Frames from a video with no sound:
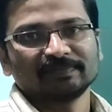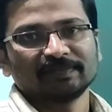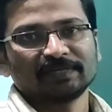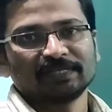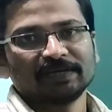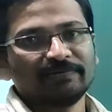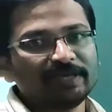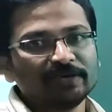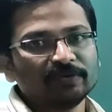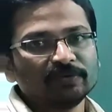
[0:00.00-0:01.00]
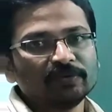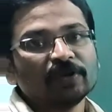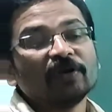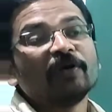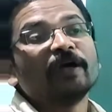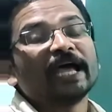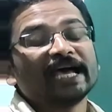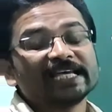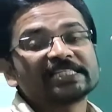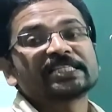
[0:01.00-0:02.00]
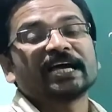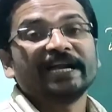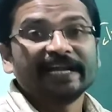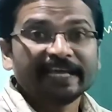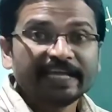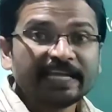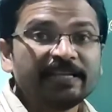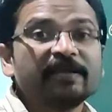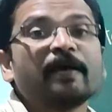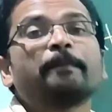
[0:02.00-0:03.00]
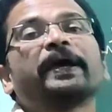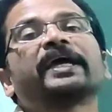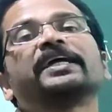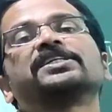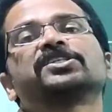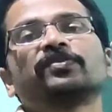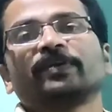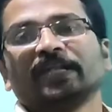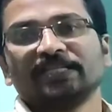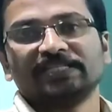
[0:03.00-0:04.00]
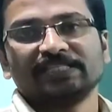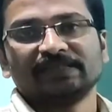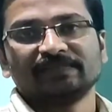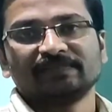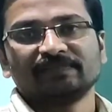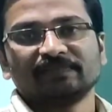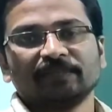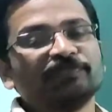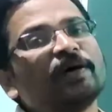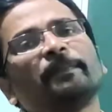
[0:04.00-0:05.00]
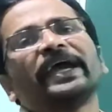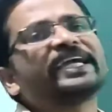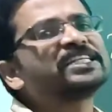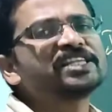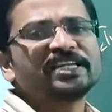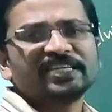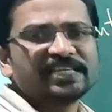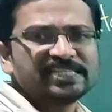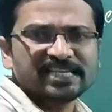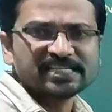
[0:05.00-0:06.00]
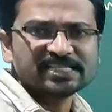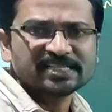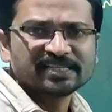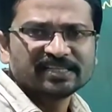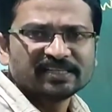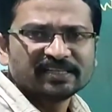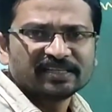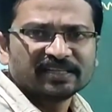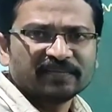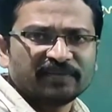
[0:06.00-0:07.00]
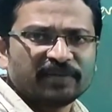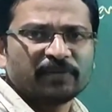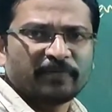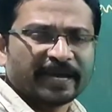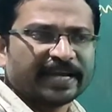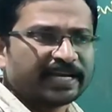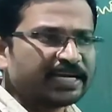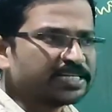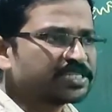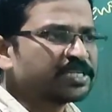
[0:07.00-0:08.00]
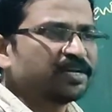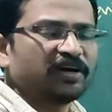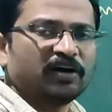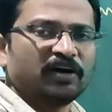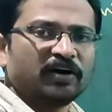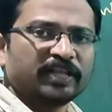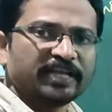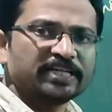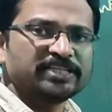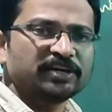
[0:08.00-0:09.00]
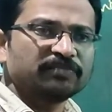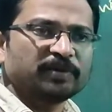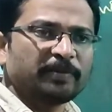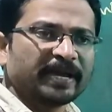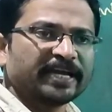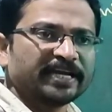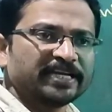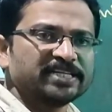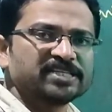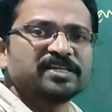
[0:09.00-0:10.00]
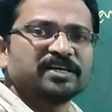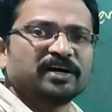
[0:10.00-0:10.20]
Okay, the wave has contained packets of energy. If the packets are increases, the wave packets, energy of the packets